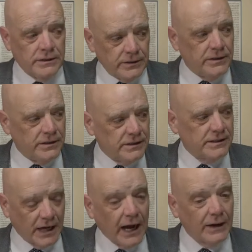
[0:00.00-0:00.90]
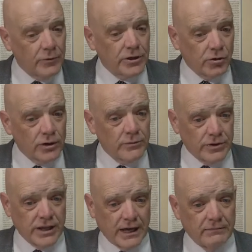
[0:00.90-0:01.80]
I would agree
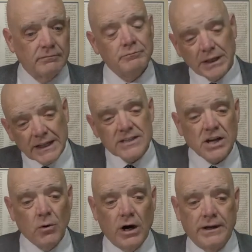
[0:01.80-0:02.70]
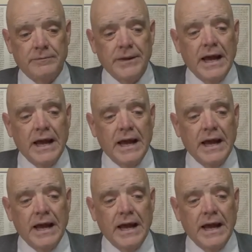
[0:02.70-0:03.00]
with that. But let's go on.